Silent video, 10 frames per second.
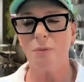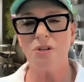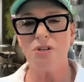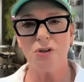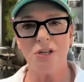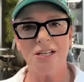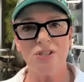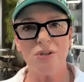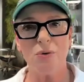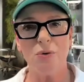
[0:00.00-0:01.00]
returning
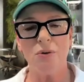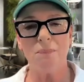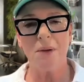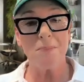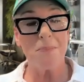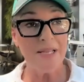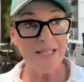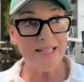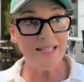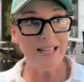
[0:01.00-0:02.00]
to my
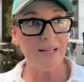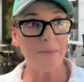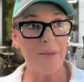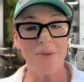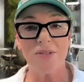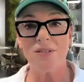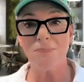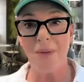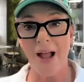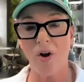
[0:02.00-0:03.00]
business, getting my business
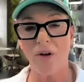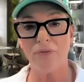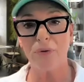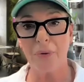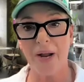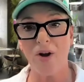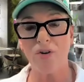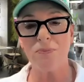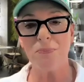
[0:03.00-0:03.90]
back off the ground